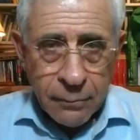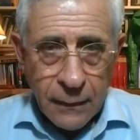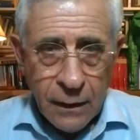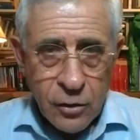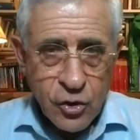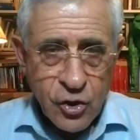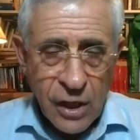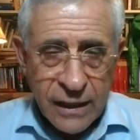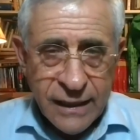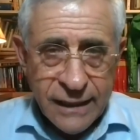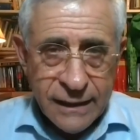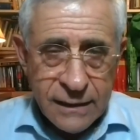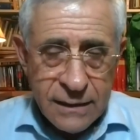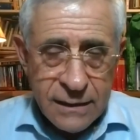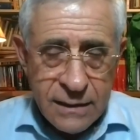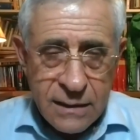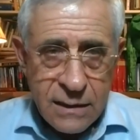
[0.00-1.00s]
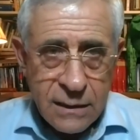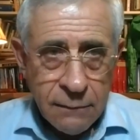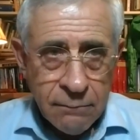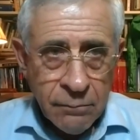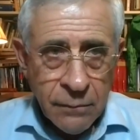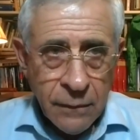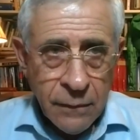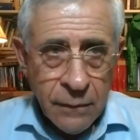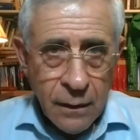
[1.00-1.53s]
shaheeds,
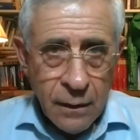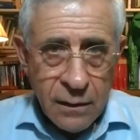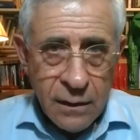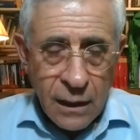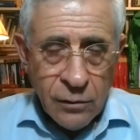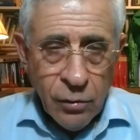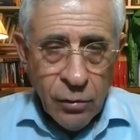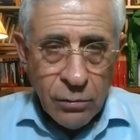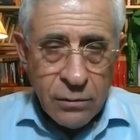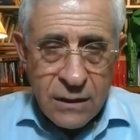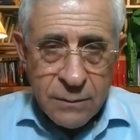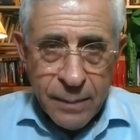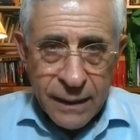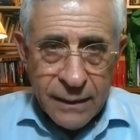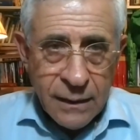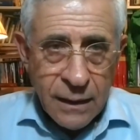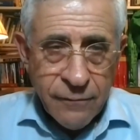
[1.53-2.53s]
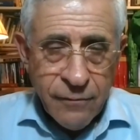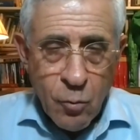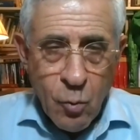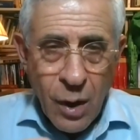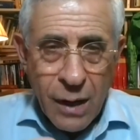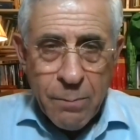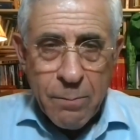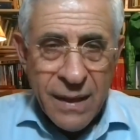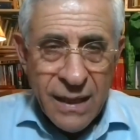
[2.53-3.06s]
they don't spend even
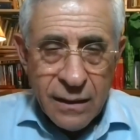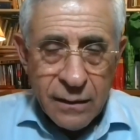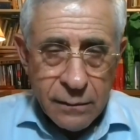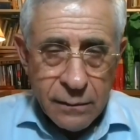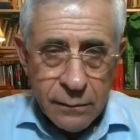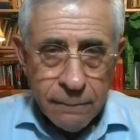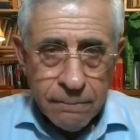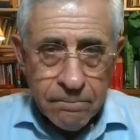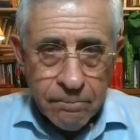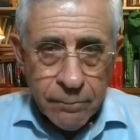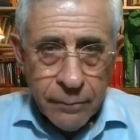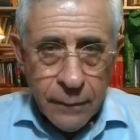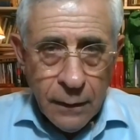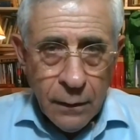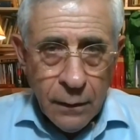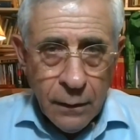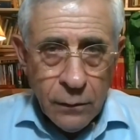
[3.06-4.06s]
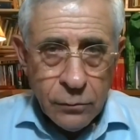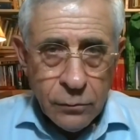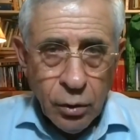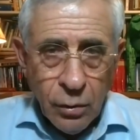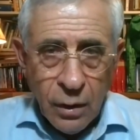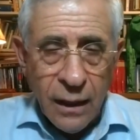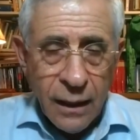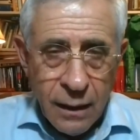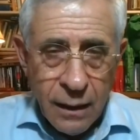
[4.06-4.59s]
1 minute to
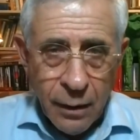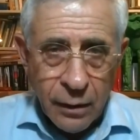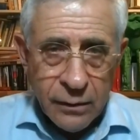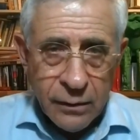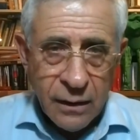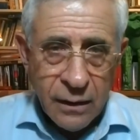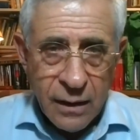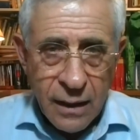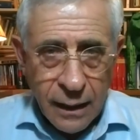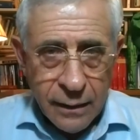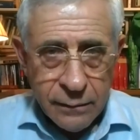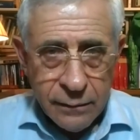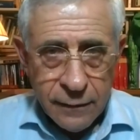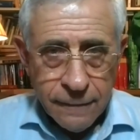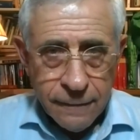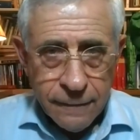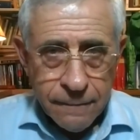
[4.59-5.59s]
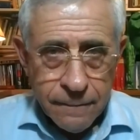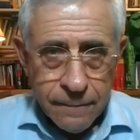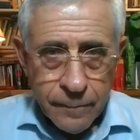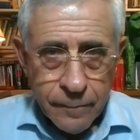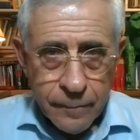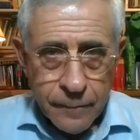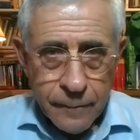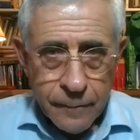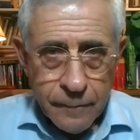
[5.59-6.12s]
learn about the reality,
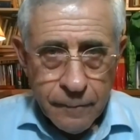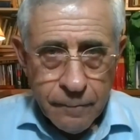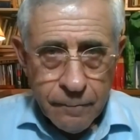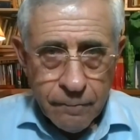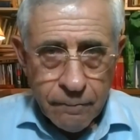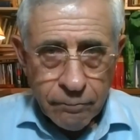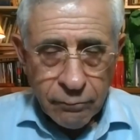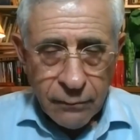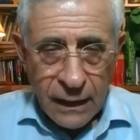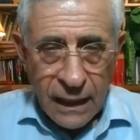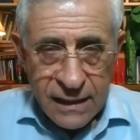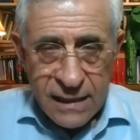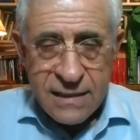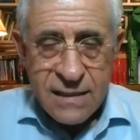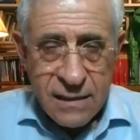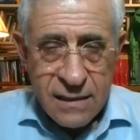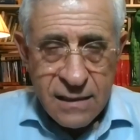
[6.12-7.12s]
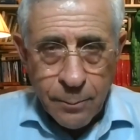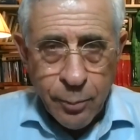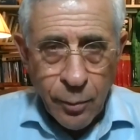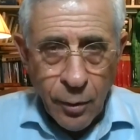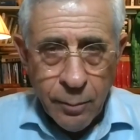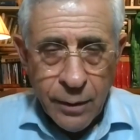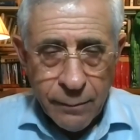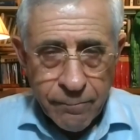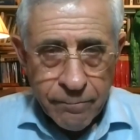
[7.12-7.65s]
and this is the
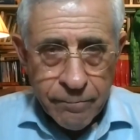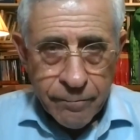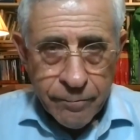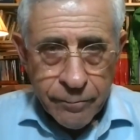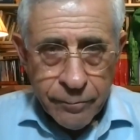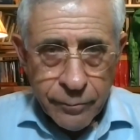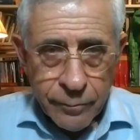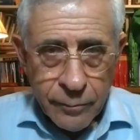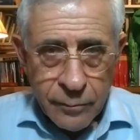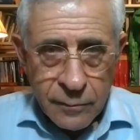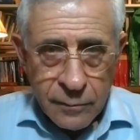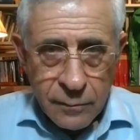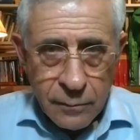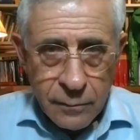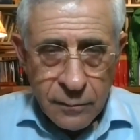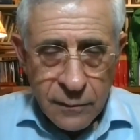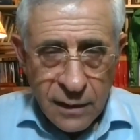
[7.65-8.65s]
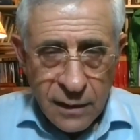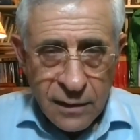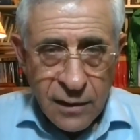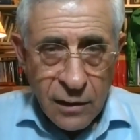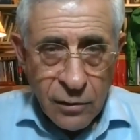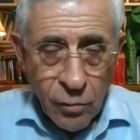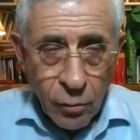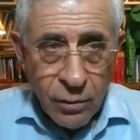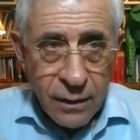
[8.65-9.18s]
problem, that they
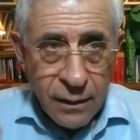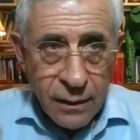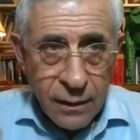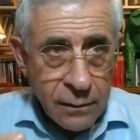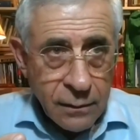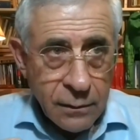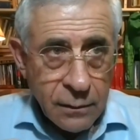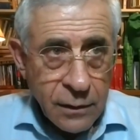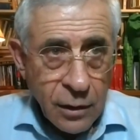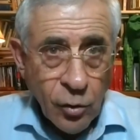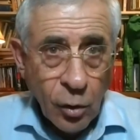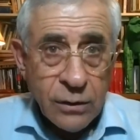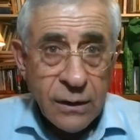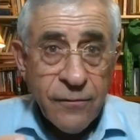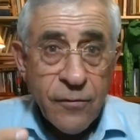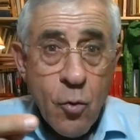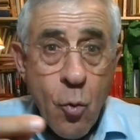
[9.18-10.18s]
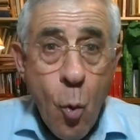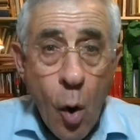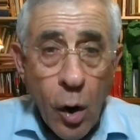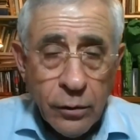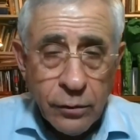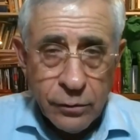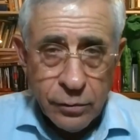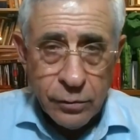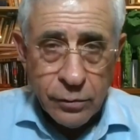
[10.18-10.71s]
don't even
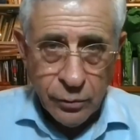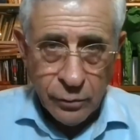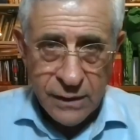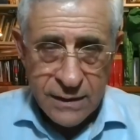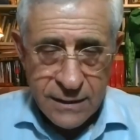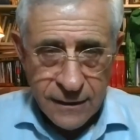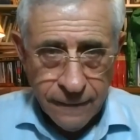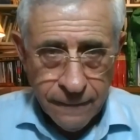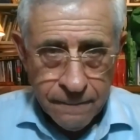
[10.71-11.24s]
want to listen.